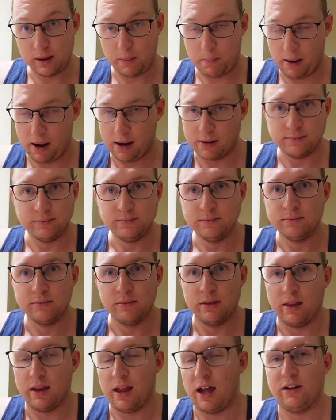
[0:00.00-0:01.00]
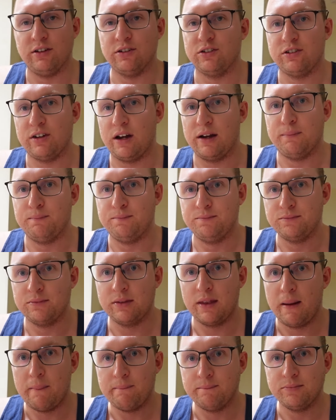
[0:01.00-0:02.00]
but they just said
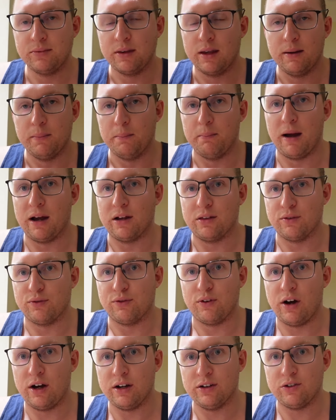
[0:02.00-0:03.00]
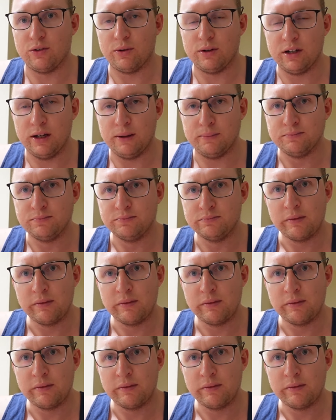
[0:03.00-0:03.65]
bake the fries, so I did.